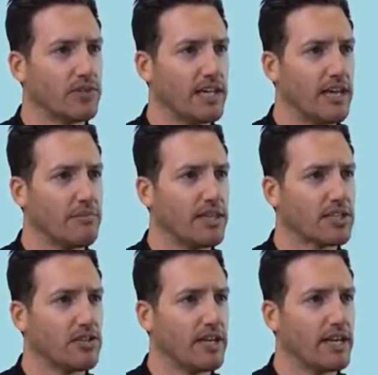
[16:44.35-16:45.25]
To keep things
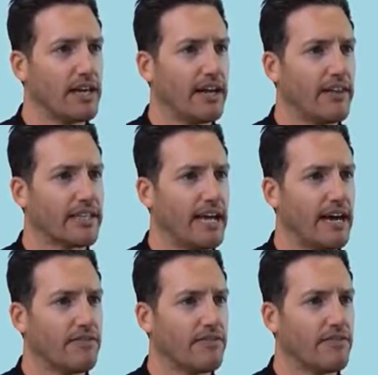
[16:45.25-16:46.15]
clean, I like to
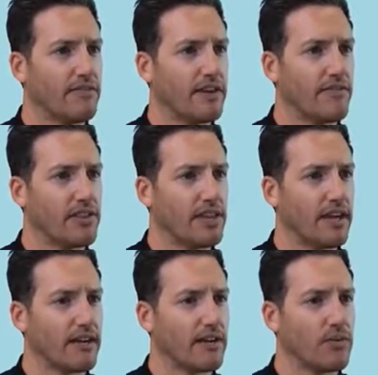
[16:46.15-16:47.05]
have
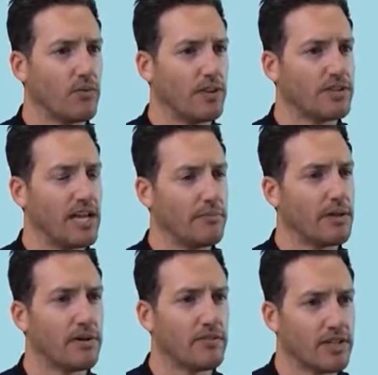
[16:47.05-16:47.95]
everything with the same
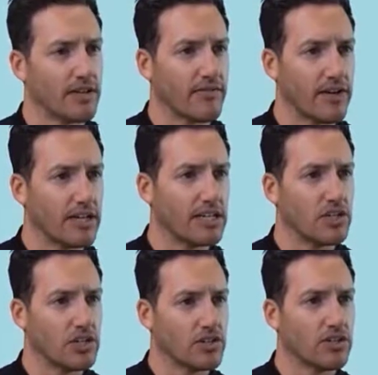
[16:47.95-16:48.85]
number of significant
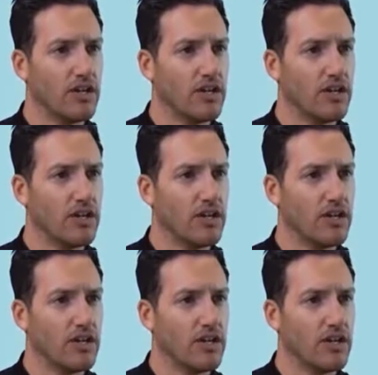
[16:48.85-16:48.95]
digits.